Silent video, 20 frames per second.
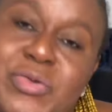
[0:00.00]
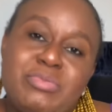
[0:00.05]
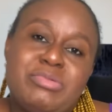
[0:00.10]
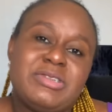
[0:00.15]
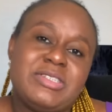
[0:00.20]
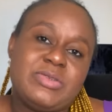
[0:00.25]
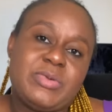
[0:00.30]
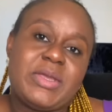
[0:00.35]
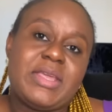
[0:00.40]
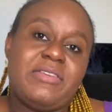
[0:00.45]

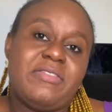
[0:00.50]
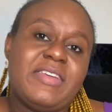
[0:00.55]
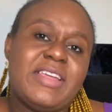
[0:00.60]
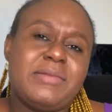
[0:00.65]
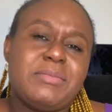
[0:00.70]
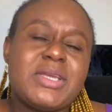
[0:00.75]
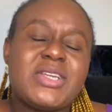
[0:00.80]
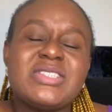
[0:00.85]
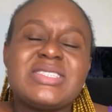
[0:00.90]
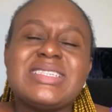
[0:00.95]
Brunswick event
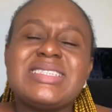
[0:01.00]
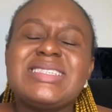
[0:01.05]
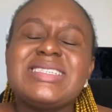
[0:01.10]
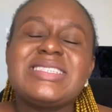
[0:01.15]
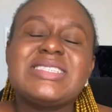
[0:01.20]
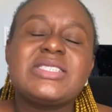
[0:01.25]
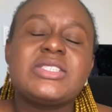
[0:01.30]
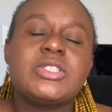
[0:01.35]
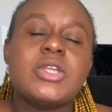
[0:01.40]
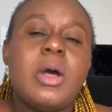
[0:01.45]
because it is
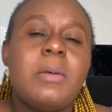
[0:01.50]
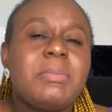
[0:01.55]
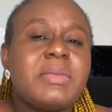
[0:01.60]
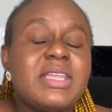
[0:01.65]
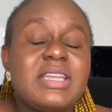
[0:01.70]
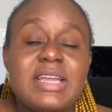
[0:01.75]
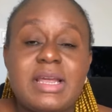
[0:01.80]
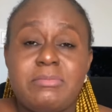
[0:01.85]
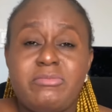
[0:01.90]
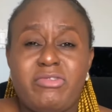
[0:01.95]
something
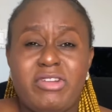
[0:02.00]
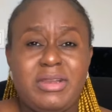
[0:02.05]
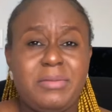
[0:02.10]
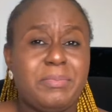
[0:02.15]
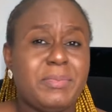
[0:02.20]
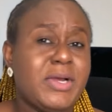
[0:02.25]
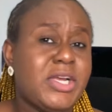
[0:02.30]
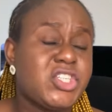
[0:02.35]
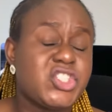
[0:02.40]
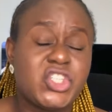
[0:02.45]
I'm really
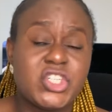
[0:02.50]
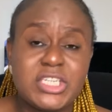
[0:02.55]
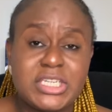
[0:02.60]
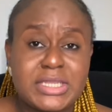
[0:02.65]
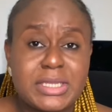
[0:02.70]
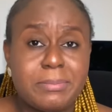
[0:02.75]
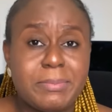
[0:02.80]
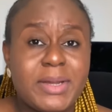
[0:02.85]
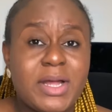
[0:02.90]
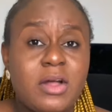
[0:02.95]
passionate
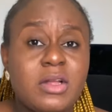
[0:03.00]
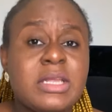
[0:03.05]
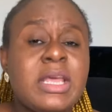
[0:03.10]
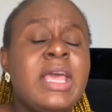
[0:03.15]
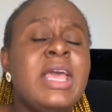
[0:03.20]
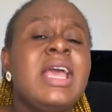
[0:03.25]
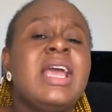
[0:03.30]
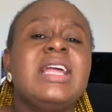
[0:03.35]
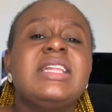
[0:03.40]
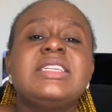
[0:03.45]
about.
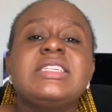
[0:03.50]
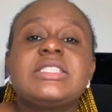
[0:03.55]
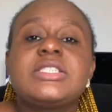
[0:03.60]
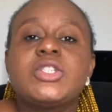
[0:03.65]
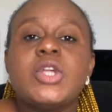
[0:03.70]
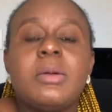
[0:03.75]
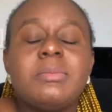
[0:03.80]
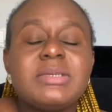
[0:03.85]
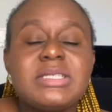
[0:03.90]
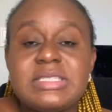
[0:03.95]
It is
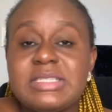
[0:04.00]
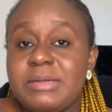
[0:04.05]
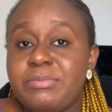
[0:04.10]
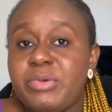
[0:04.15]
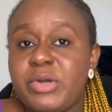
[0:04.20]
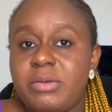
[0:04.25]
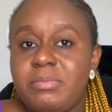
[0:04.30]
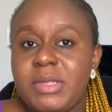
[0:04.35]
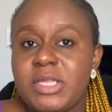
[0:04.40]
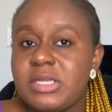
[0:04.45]
something that
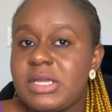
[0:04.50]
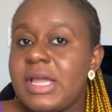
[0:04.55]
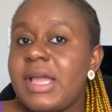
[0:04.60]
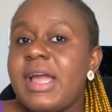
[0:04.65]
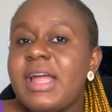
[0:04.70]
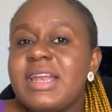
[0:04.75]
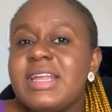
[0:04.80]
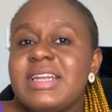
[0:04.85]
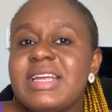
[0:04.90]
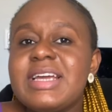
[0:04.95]
brought me to
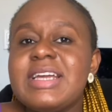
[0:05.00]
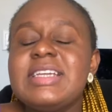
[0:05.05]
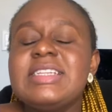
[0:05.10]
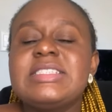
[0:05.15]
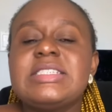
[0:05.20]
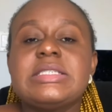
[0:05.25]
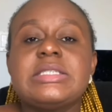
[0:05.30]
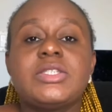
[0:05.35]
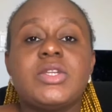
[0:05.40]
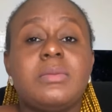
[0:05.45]
Canada. It
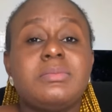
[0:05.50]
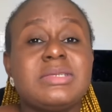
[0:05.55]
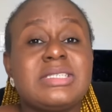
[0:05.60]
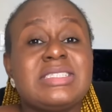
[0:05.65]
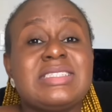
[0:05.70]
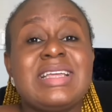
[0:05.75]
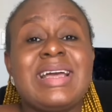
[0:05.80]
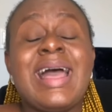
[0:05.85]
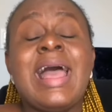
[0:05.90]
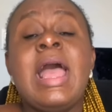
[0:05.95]
is something
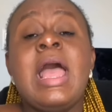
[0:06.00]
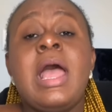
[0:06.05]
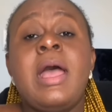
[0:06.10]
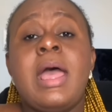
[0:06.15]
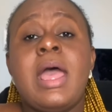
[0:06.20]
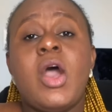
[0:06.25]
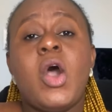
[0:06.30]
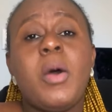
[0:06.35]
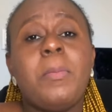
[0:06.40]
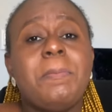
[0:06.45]
that
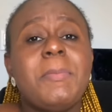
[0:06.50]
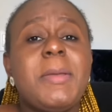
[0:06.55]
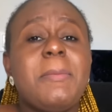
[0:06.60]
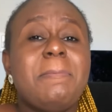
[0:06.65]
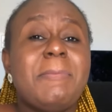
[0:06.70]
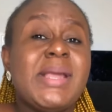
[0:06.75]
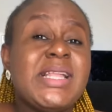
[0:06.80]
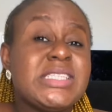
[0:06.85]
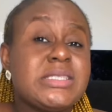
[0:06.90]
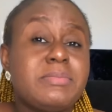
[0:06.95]
helped me
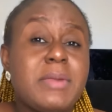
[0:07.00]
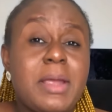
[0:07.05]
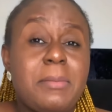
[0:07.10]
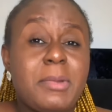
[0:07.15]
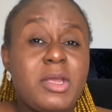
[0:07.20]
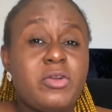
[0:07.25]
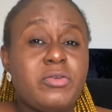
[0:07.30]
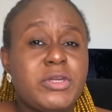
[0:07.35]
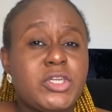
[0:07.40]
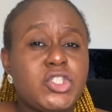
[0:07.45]
meet my
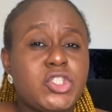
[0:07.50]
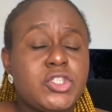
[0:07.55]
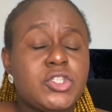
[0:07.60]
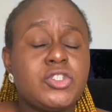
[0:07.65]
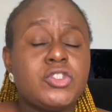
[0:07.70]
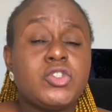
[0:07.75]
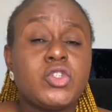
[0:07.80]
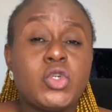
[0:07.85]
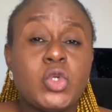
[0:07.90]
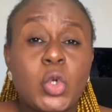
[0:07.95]

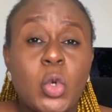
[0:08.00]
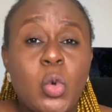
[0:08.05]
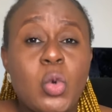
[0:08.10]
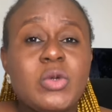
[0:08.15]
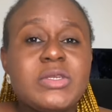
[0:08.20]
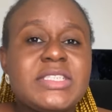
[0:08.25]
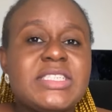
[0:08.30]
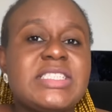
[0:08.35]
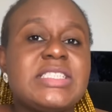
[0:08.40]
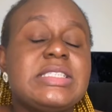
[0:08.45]
immigration
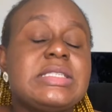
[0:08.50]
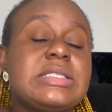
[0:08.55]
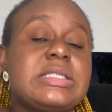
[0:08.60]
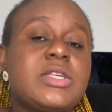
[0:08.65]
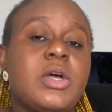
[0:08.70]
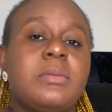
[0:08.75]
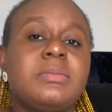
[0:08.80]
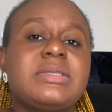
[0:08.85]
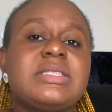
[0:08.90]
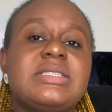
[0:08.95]
goals. It's
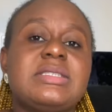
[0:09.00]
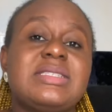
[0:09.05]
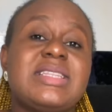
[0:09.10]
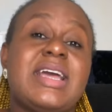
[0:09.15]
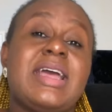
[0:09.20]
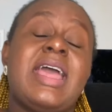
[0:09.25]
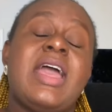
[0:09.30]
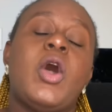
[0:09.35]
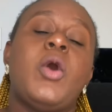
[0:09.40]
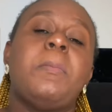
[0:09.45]
something that
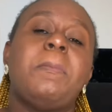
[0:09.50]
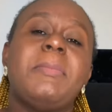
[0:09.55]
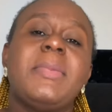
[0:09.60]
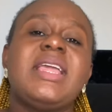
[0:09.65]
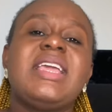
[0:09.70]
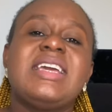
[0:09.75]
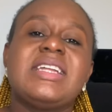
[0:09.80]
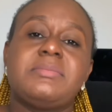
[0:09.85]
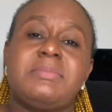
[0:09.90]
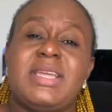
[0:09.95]
helped me
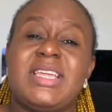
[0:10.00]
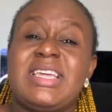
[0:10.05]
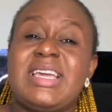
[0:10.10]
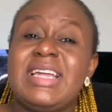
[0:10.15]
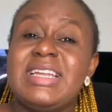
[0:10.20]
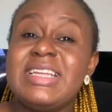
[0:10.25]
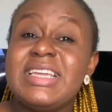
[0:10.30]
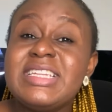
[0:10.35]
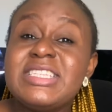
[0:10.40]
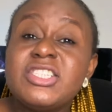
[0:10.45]
get my
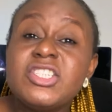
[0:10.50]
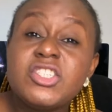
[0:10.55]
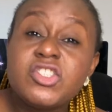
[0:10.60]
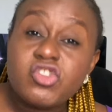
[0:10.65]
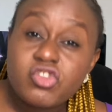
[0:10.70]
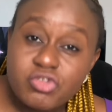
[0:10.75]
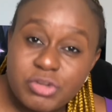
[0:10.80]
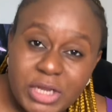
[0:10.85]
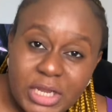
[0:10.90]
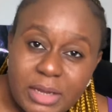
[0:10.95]
Canadian
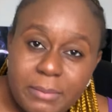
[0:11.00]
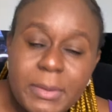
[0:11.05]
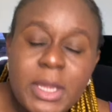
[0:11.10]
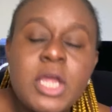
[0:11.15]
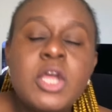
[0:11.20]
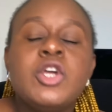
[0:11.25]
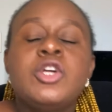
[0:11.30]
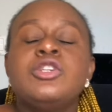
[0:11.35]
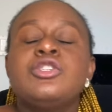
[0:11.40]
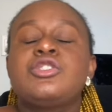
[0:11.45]
dream.
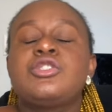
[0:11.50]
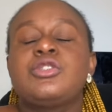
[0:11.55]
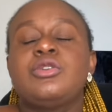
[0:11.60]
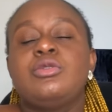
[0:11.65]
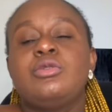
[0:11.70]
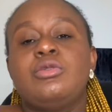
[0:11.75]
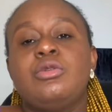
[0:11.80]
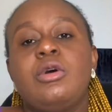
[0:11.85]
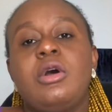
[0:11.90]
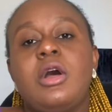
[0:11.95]

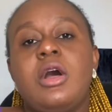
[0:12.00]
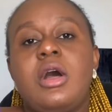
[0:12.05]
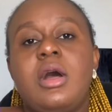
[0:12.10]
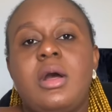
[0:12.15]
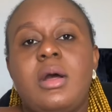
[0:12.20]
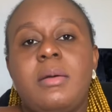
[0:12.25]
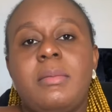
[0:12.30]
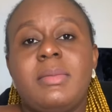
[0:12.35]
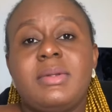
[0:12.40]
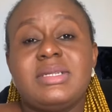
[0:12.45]

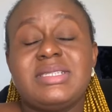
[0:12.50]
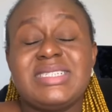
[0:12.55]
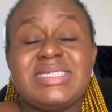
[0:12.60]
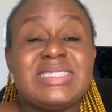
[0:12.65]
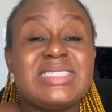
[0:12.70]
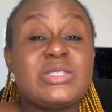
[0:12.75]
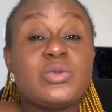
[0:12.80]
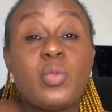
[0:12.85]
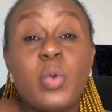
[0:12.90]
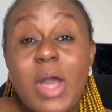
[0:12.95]
So this
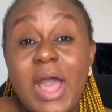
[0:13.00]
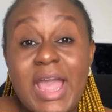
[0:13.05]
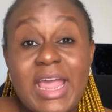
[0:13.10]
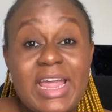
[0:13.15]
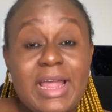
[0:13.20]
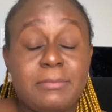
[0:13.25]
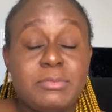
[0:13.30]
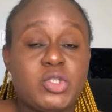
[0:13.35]
is why I'm